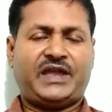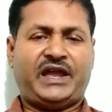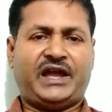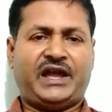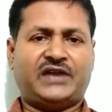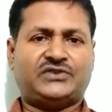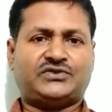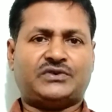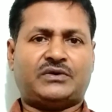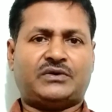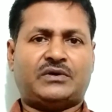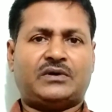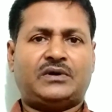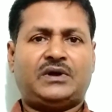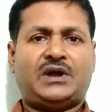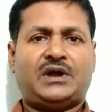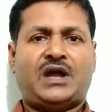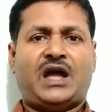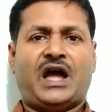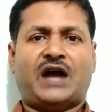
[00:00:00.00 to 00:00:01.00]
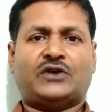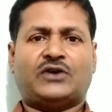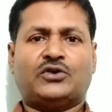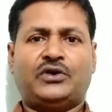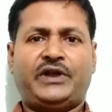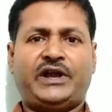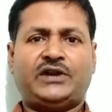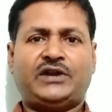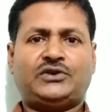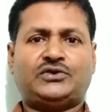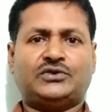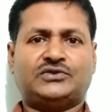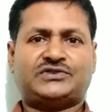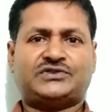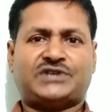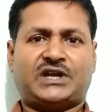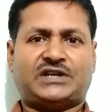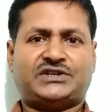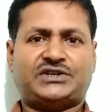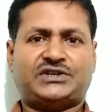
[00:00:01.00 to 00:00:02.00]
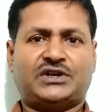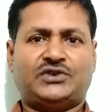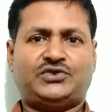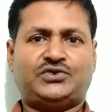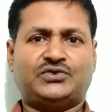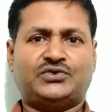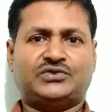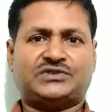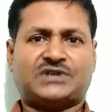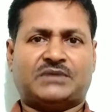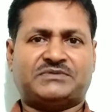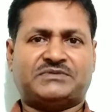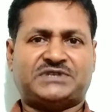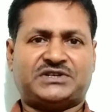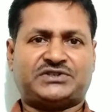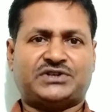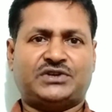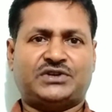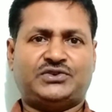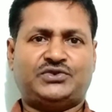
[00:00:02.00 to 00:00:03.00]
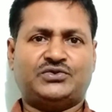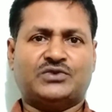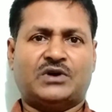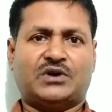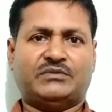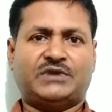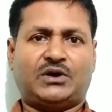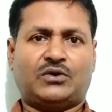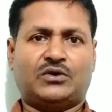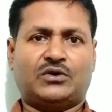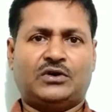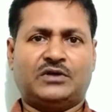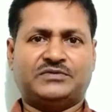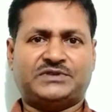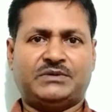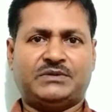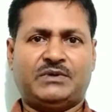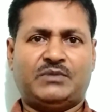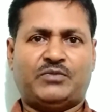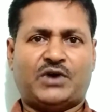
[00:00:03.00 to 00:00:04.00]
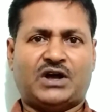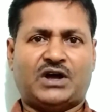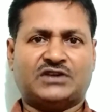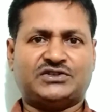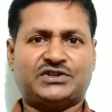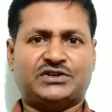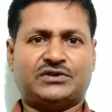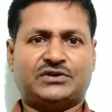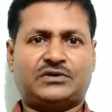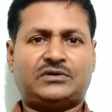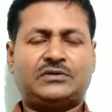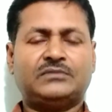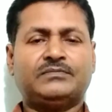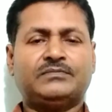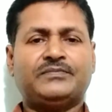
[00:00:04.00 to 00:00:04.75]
Answer: according to Section 2, Subsection 2 of the Code of Civil Procedure,